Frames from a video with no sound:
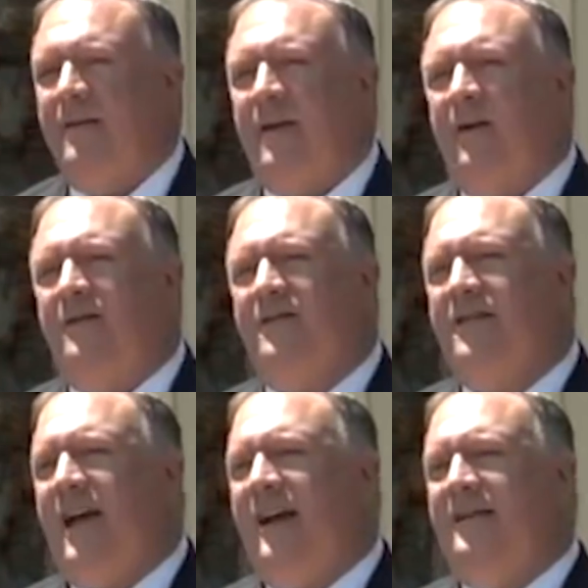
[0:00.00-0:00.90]
that our
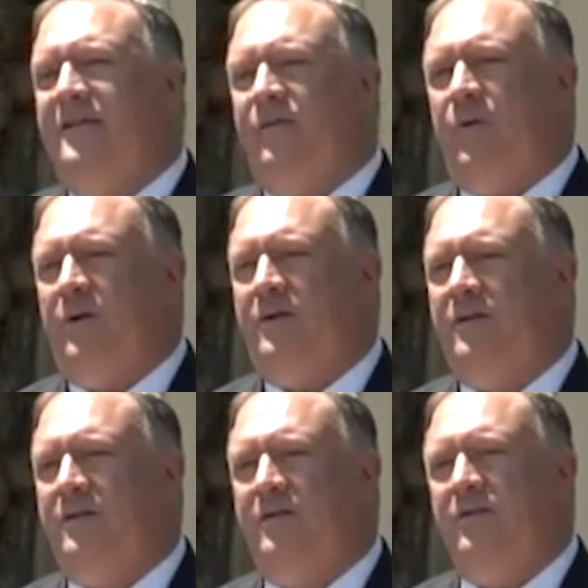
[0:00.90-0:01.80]
societies have
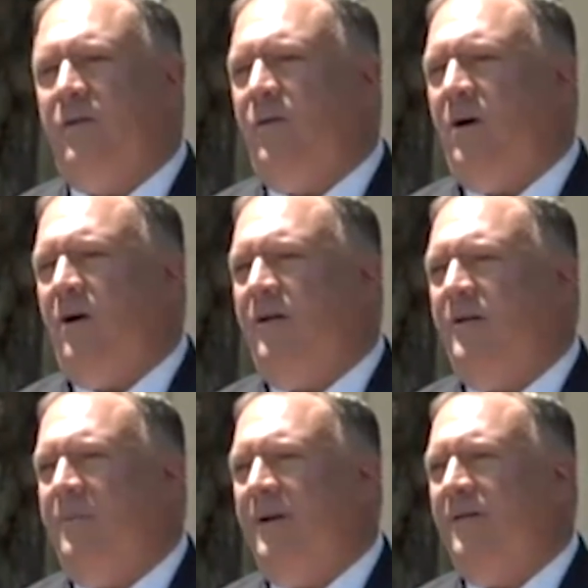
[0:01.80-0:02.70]
worked so
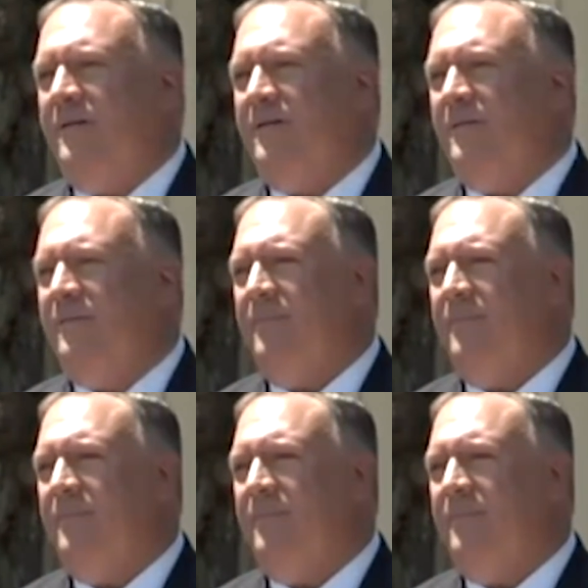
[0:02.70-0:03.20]
hard to build.